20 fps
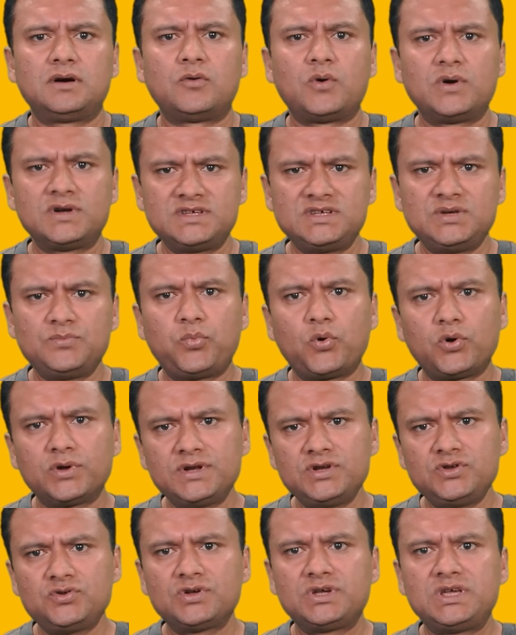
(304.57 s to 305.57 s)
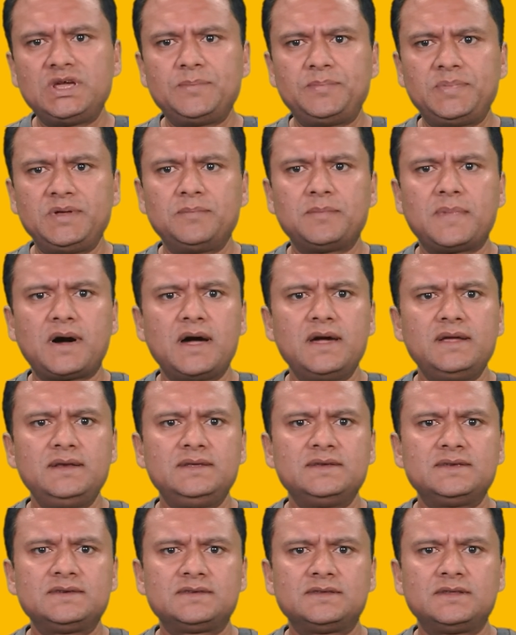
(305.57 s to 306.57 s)
important to keep in mind
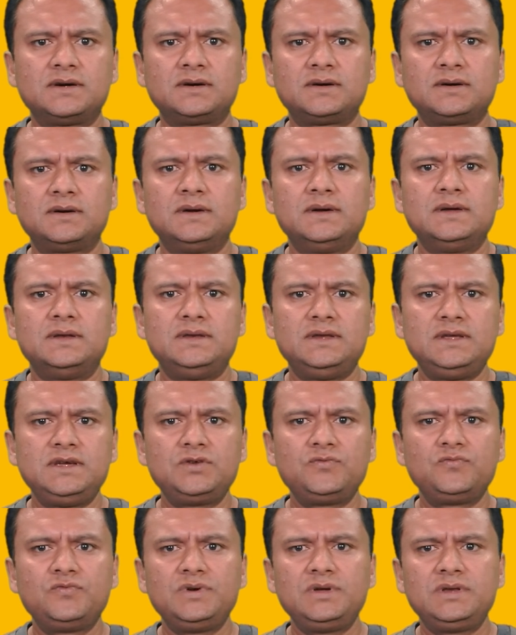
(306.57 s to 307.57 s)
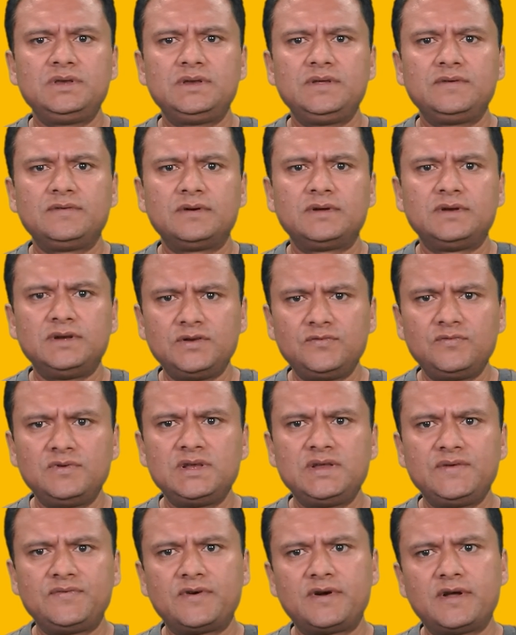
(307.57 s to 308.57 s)
is the need will
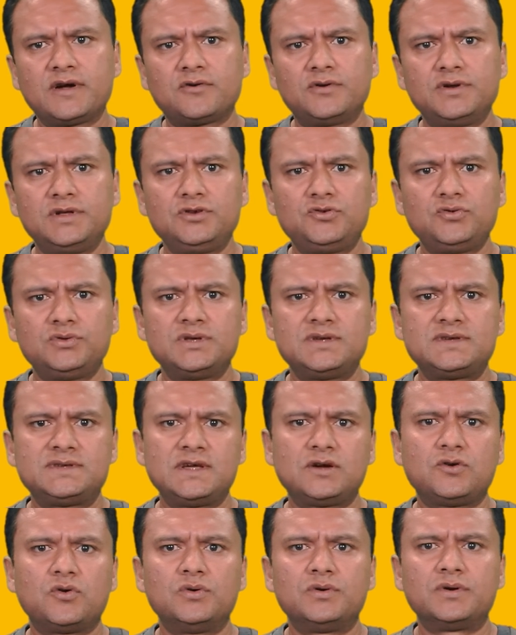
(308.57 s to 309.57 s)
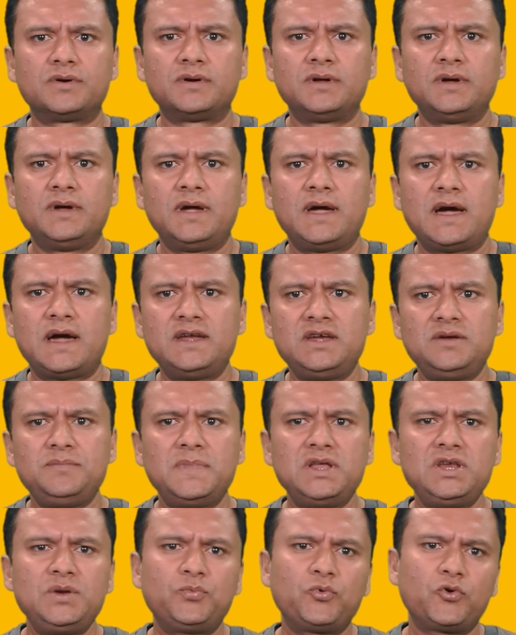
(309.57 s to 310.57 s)
differ according to the stakeholder, and in
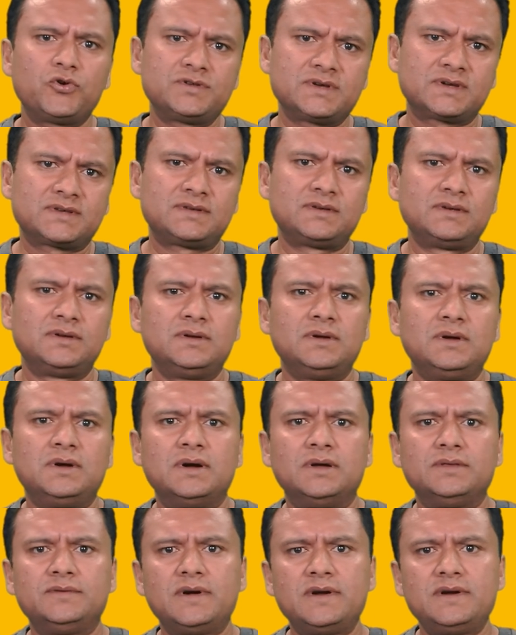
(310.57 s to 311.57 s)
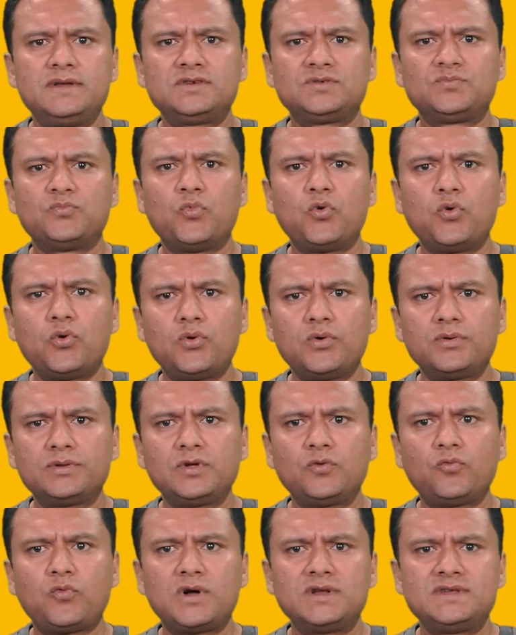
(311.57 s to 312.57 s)
many projects there is more
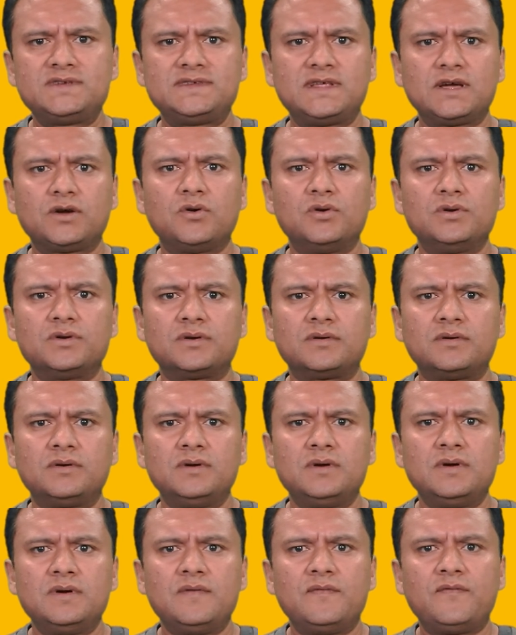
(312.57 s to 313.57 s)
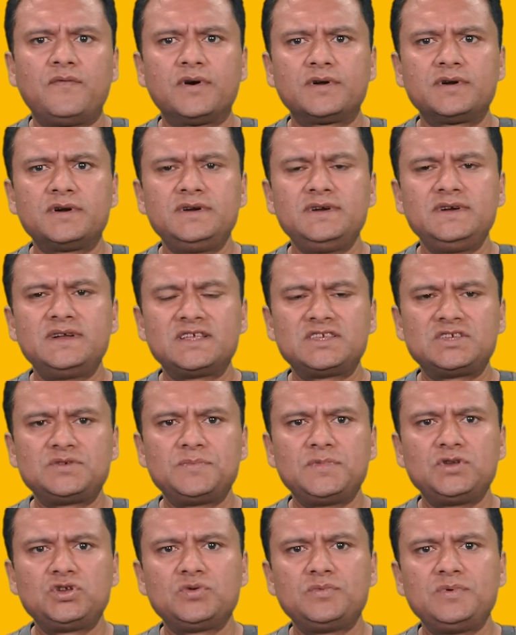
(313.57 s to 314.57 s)
than one stakeholder. For a need
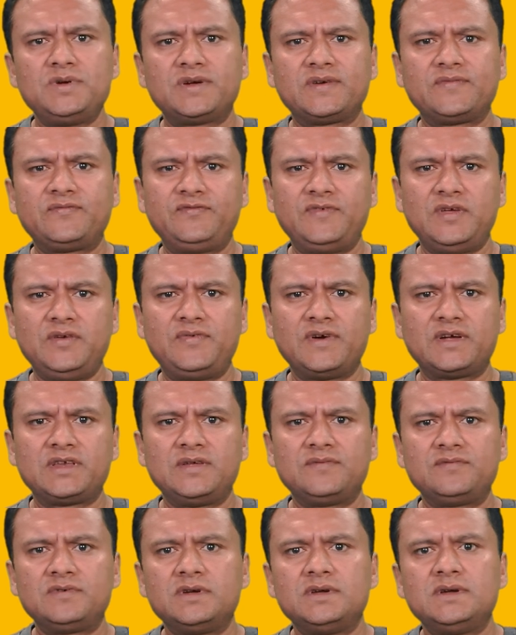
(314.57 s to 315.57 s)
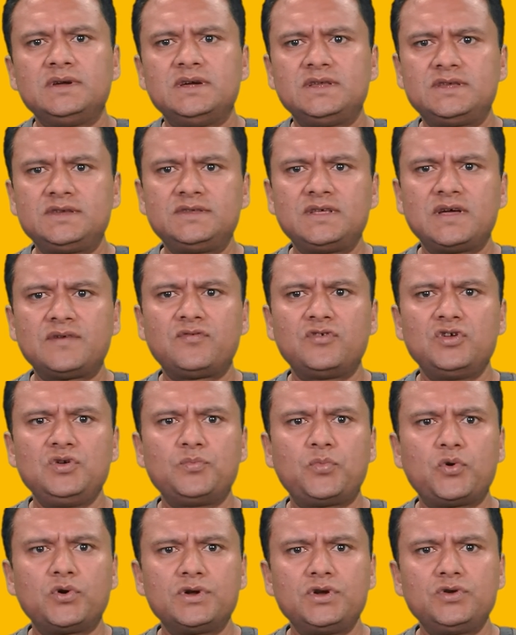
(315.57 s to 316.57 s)
assessment to be effective, it is therefore
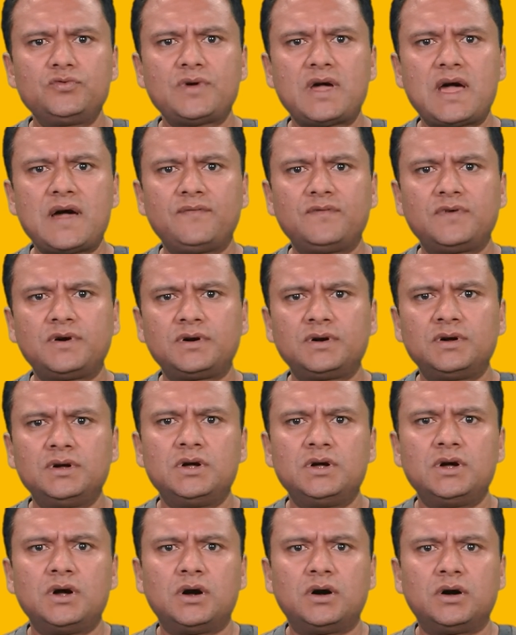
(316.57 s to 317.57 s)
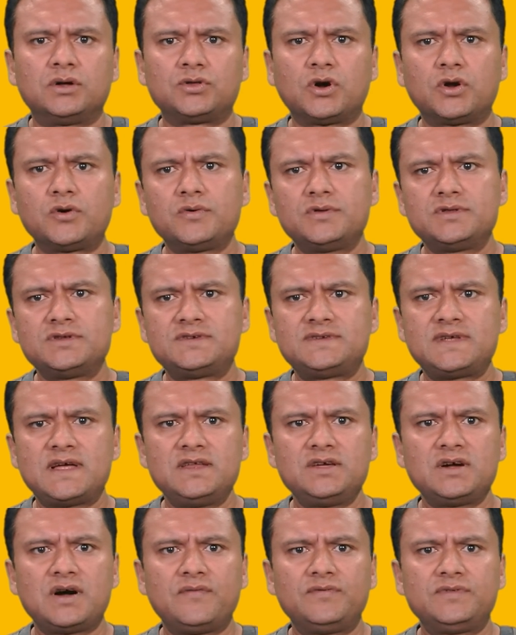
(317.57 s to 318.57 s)
important to have a thorough
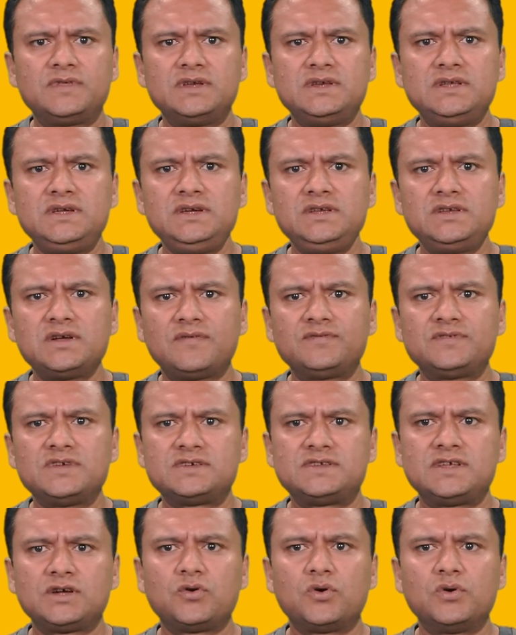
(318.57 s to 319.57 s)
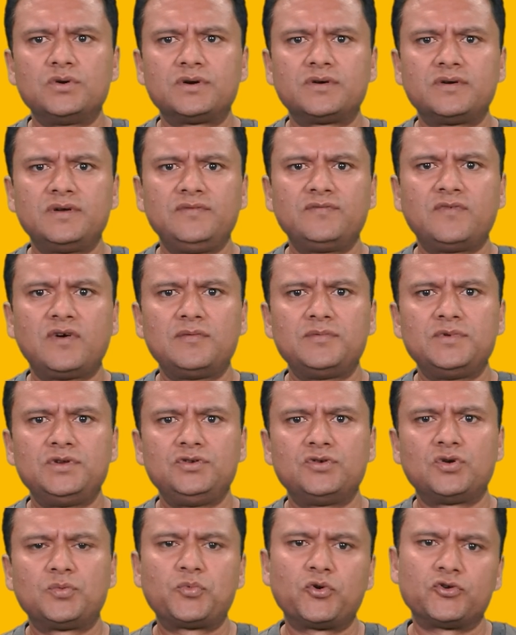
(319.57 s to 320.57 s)
understanding of the need of the stakeholder involved in
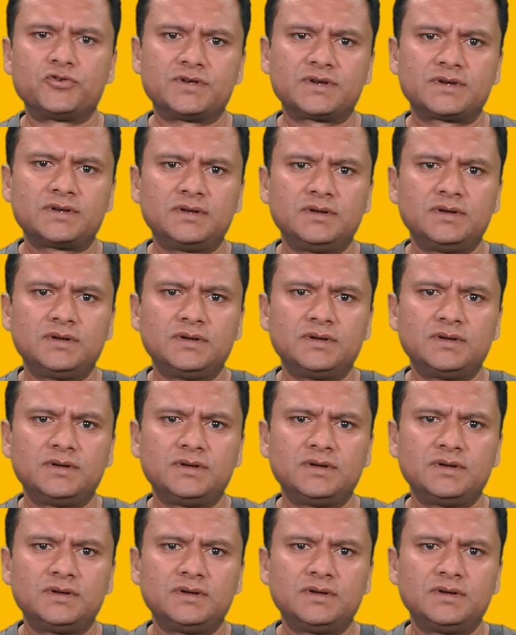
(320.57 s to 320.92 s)
your project.